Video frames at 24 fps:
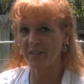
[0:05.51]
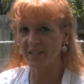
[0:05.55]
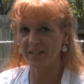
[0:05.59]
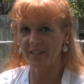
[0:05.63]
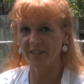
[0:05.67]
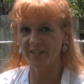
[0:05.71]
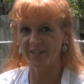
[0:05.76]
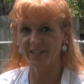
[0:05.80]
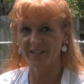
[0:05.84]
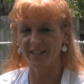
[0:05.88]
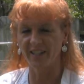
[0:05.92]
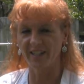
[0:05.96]

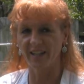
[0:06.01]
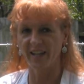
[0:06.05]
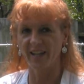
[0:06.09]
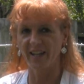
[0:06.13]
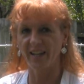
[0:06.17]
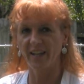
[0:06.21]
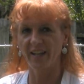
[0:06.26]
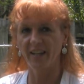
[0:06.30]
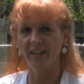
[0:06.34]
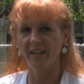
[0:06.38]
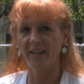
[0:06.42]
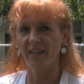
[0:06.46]
here
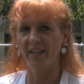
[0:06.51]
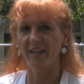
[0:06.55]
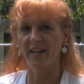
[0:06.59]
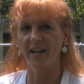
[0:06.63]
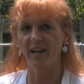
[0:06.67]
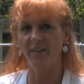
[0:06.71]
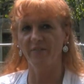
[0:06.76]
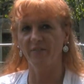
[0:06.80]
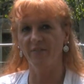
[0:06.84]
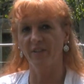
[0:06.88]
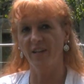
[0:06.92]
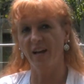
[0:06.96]
today, and
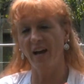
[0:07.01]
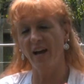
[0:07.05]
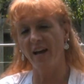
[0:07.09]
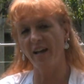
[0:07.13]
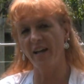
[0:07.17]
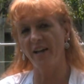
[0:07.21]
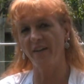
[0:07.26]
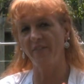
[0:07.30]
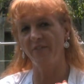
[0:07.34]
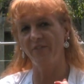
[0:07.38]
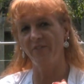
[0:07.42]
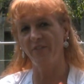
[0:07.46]
I've got
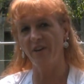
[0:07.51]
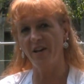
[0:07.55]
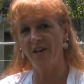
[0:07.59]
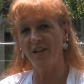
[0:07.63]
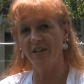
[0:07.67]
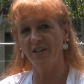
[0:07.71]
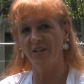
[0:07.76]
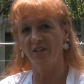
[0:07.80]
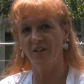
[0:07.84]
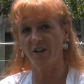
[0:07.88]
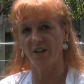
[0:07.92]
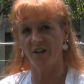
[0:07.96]
a
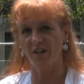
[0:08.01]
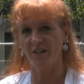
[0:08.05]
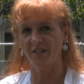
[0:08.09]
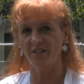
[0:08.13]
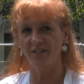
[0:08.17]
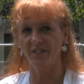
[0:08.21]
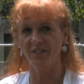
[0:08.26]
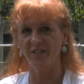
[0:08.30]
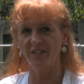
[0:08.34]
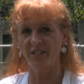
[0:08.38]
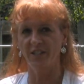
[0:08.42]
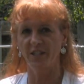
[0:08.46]
fun
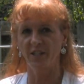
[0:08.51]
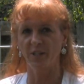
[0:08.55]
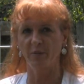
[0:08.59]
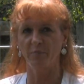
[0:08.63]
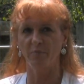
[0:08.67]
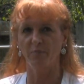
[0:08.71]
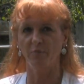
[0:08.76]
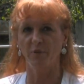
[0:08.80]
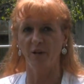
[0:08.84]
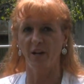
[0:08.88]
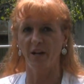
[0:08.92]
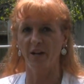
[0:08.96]
garden
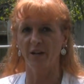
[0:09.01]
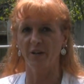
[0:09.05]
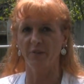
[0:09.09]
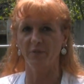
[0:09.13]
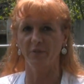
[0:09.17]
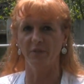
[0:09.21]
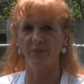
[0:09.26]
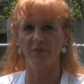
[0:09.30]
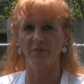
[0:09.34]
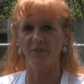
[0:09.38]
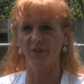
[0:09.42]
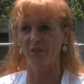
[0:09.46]
tip product
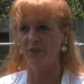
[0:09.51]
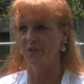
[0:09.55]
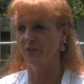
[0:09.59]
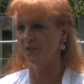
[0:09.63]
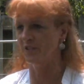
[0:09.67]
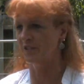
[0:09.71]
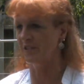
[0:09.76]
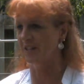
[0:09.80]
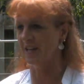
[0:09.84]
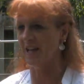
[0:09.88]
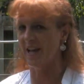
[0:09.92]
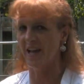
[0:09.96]
review
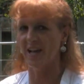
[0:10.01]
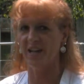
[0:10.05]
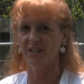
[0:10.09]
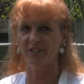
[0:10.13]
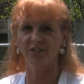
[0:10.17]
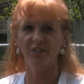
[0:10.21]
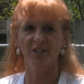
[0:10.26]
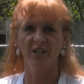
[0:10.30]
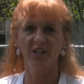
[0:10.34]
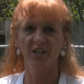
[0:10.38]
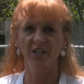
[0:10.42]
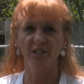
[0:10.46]

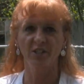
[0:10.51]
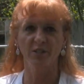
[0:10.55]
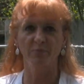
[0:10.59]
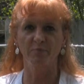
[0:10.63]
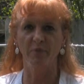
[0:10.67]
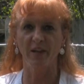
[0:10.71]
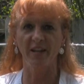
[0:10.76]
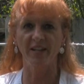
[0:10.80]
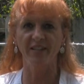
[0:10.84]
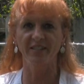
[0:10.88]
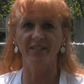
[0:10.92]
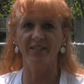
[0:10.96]
slash
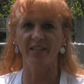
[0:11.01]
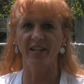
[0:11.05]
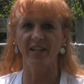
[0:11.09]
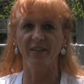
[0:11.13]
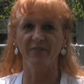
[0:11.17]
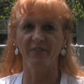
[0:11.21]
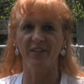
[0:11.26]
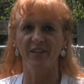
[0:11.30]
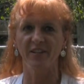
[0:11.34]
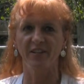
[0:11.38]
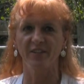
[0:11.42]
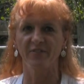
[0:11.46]
space
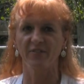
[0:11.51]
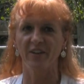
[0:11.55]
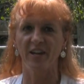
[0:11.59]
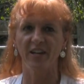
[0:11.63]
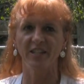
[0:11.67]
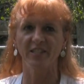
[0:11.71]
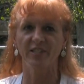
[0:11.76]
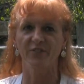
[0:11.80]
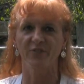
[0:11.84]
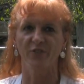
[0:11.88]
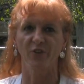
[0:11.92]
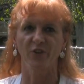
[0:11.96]
saving
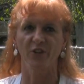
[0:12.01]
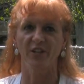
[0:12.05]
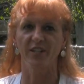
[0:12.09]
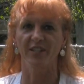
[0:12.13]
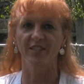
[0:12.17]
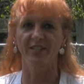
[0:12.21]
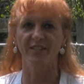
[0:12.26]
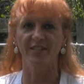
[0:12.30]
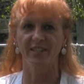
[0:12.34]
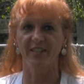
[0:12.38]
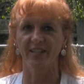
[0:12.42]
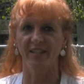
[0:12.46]
device for you to
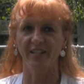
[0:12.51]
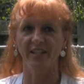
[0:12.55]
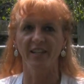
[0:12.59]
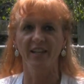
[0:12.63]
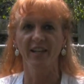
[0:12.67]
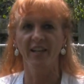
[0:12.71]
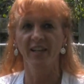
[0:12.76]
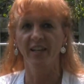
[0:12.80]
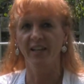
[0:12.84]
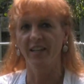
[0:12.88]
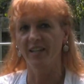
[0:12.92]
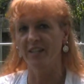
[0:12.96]
see.
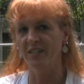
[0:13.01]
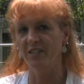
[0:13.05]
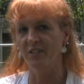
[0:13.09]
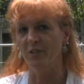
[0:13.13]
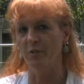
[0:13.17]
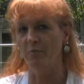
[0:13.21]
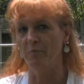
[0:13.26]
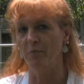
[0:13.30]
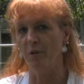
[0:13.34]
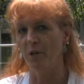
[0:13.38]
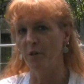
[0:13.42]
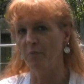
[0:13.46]
It's
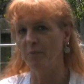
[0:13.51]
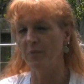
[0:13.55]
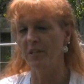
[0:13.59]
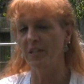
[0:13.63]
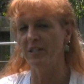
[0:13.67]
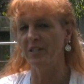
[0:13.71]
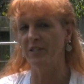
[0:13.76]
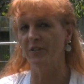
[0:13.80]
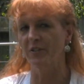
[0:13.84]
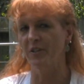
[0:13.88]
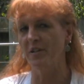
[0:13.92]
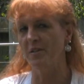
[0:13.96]
the
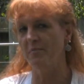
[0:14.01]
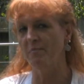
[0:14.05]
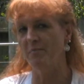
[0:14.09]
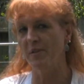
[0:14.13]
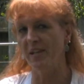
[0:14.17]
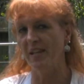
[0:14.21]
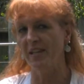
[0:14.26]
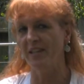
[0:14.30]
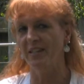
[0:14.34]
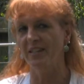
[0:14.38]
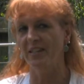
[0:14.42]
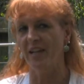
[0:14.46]
Burpee's Green
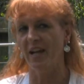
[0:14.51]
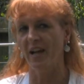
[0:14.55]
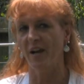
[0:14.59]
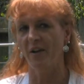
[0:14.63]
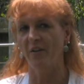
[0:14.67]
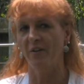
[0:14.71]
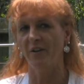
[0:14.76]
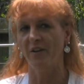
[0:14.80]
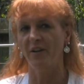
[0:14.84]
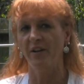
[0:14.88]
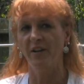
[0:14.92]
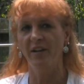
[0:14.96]
Bean
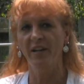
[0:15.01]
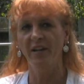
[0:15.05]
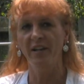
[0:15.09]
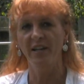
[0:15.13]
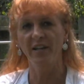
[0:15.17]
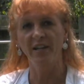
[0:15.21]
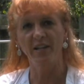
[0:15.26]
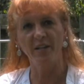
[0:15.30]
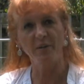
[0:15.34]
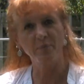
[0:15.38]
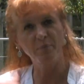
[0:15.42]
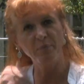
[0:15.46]
Tower
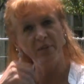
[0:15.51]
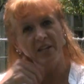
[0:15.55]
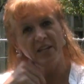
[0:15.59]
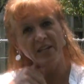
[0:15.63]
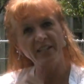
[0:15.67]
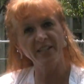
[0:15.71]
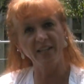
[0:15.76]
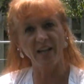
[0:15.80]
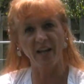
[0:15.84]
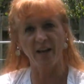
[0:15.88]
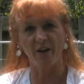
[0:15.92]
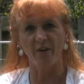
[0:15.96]
and Pea
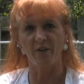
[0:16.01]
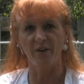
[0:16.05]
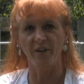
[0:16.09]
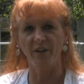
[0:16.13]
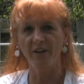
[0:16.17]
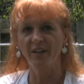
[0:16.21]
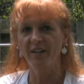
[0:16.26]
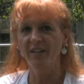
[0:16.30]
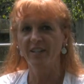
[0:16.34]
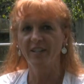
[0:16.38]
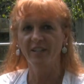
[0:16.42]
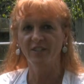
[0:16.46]
Tower.
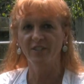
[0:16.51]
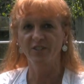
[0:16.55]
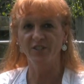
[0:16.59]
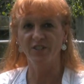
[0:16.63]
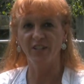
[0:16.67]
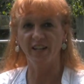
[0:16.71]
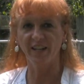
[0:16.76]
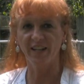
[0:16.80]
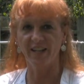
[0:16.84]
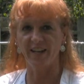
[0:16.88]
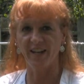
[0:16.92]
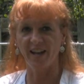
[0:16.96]

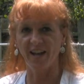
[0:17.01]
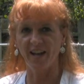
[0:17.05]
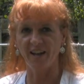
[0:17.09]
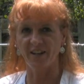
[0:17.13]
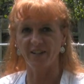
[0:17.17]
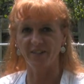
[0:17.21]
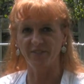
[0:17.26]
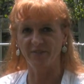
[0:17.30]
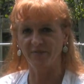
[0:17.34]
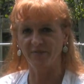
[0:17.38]
Check it out.